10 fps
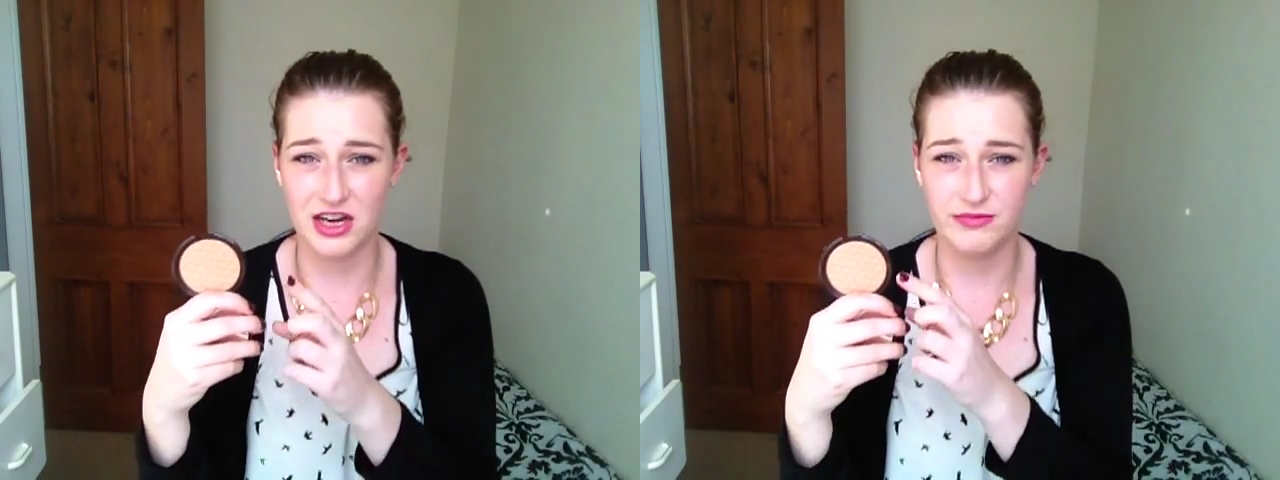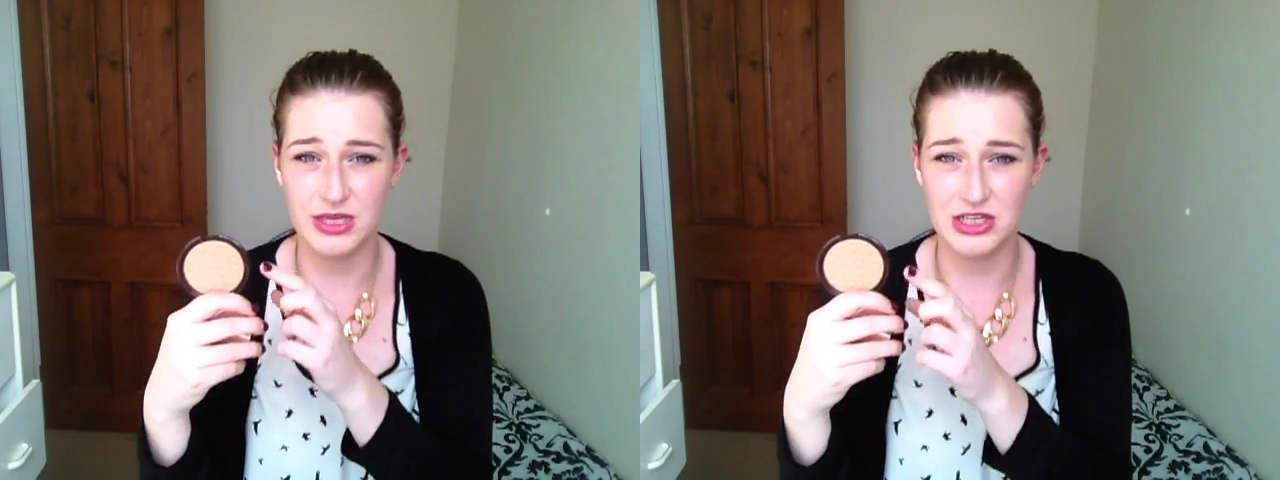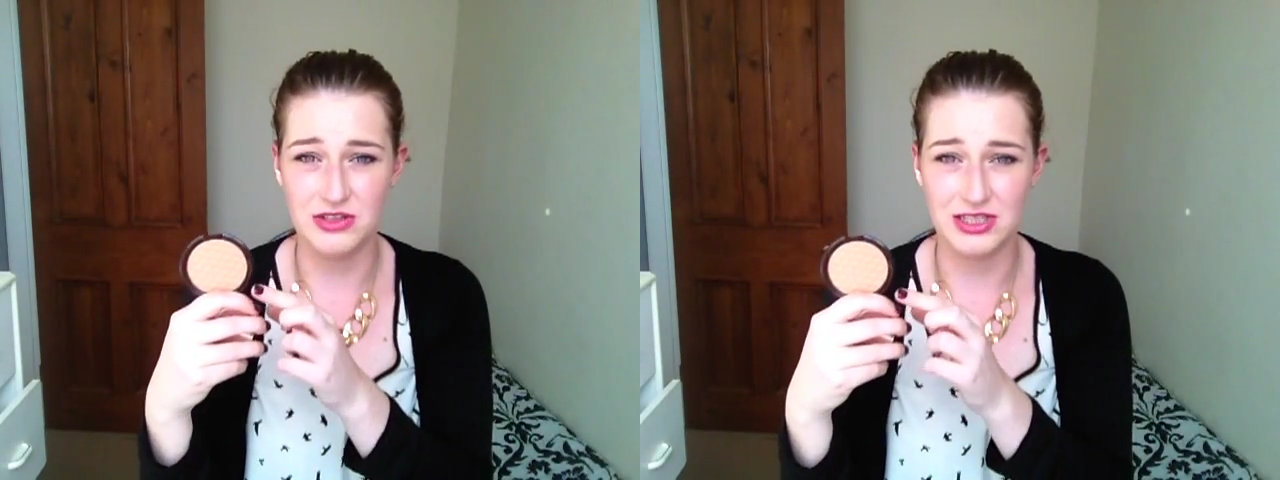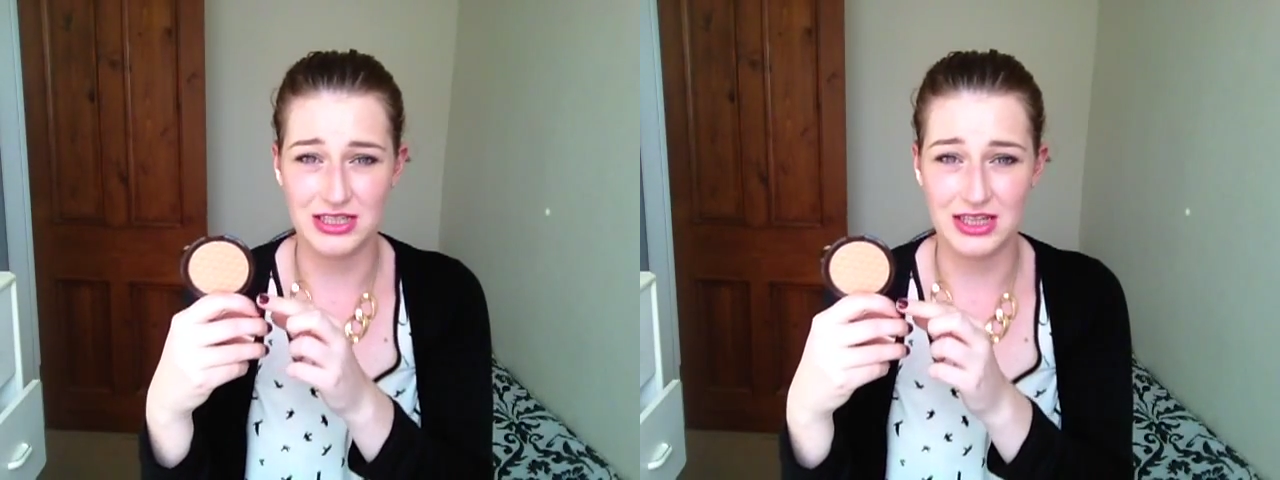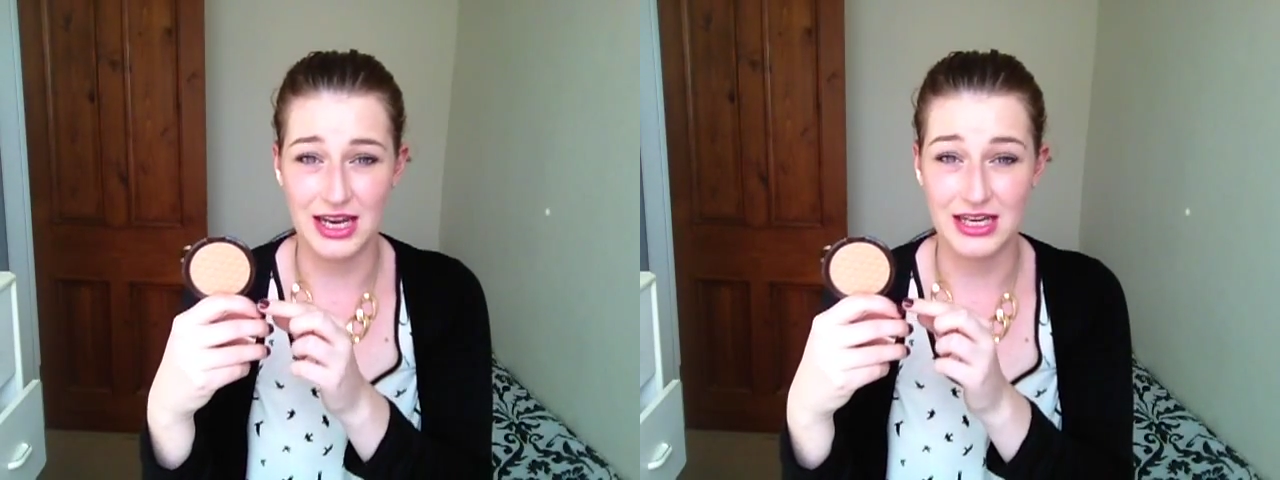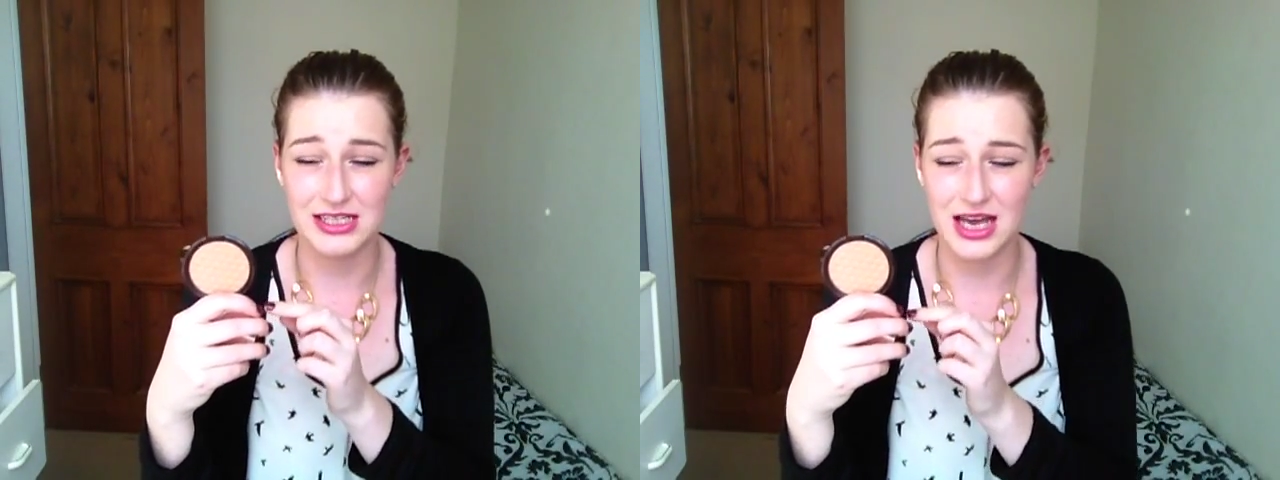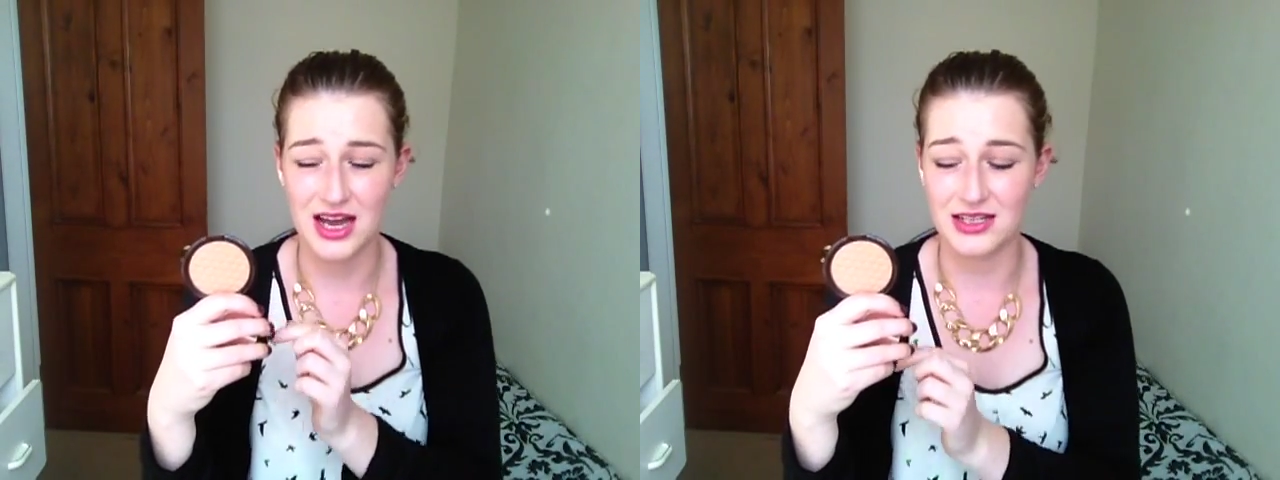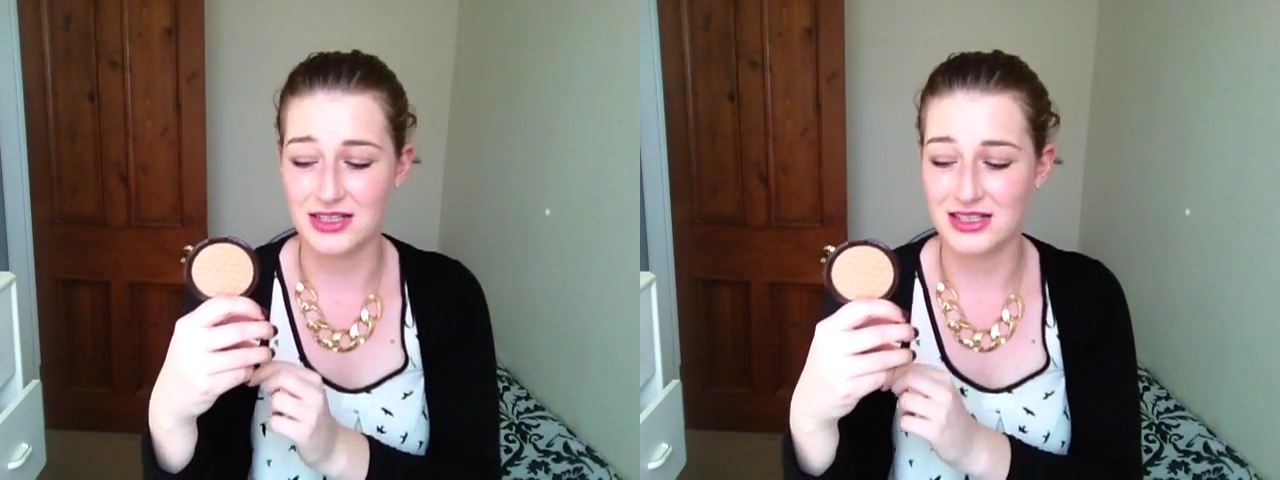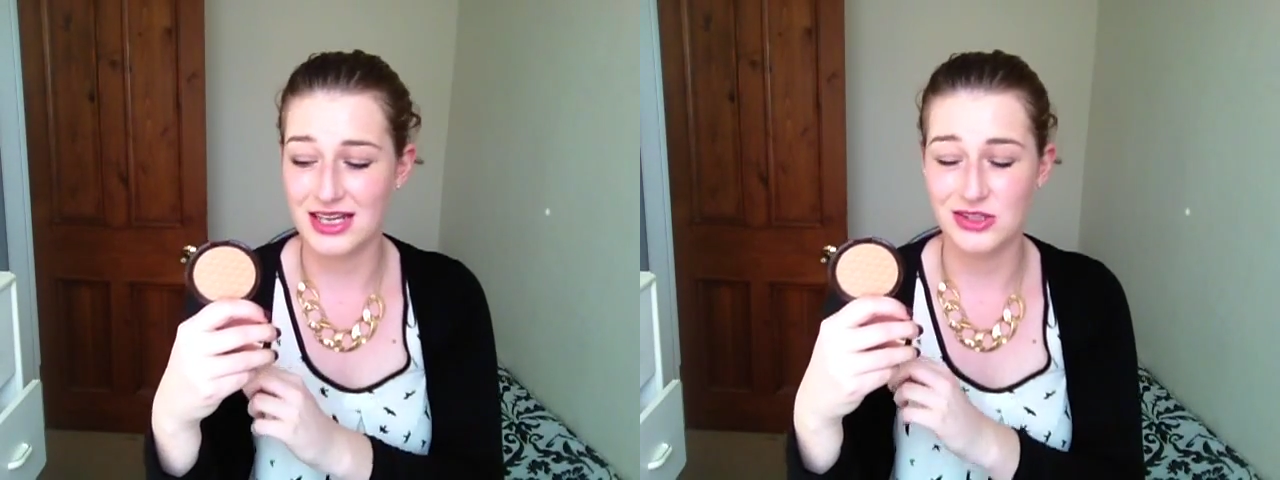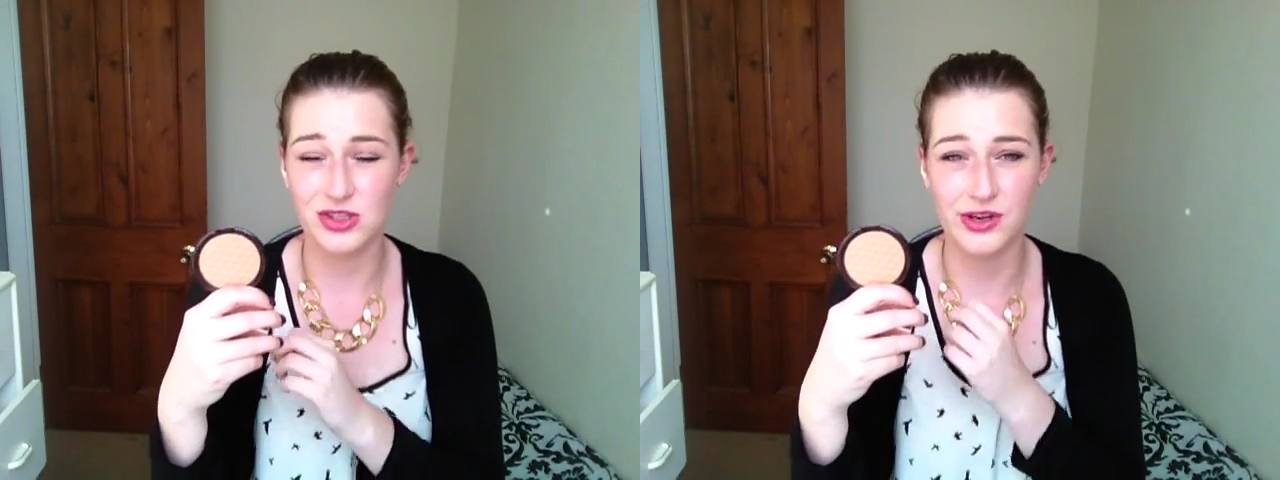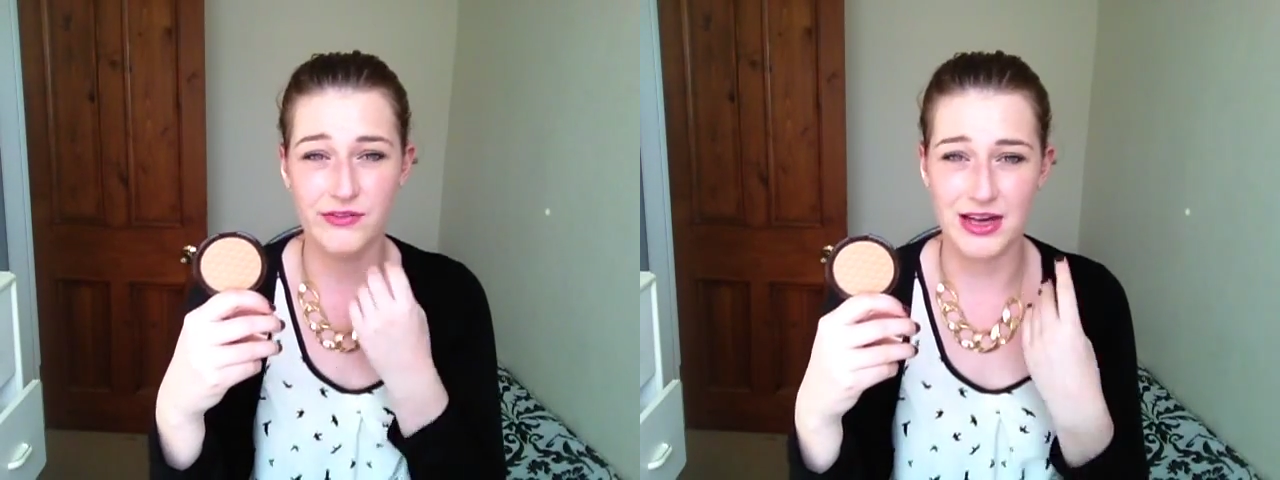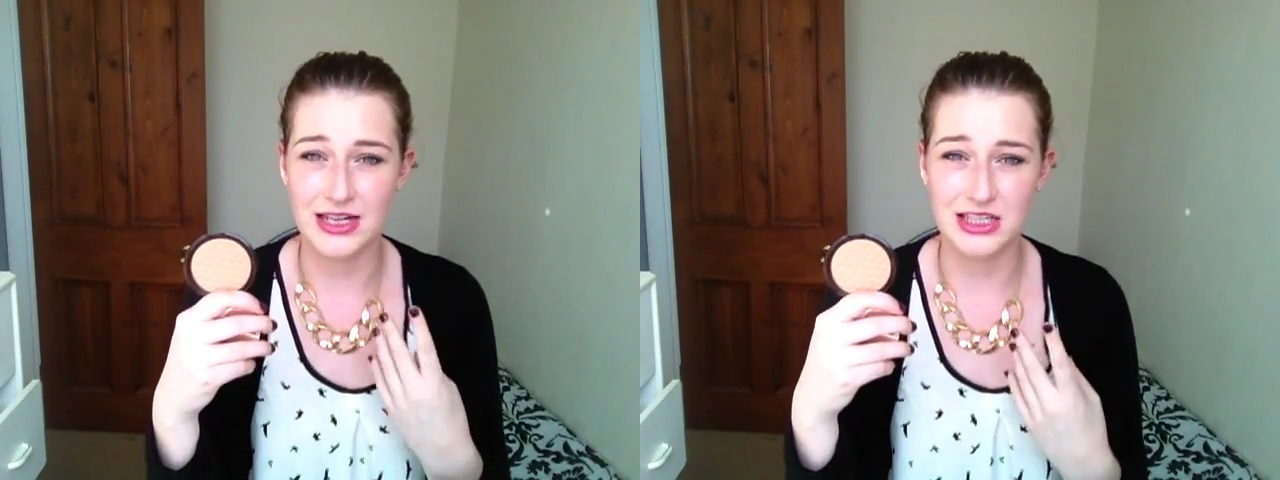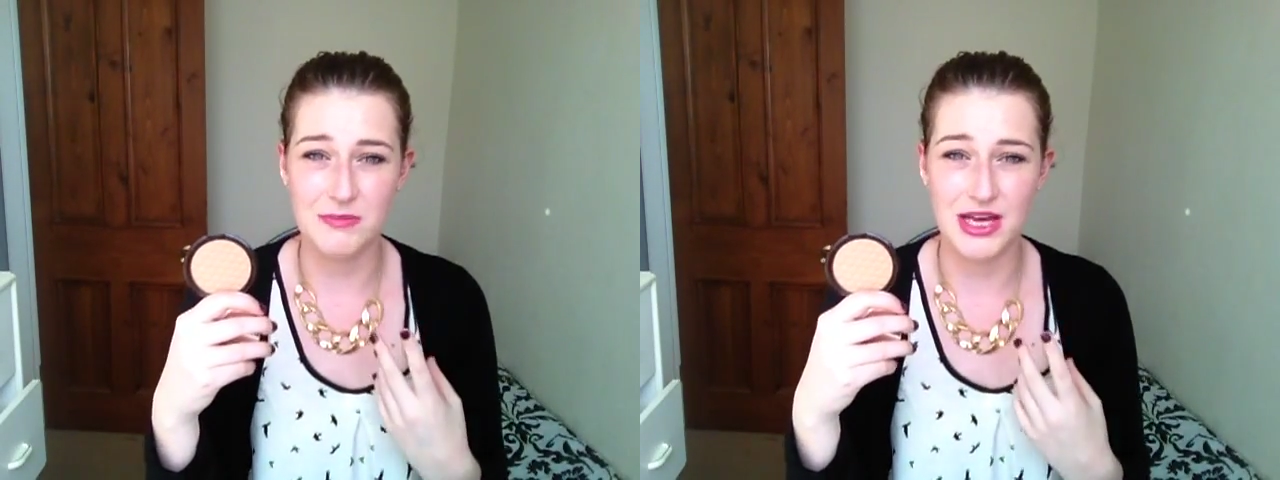I've been using this, and it's so finely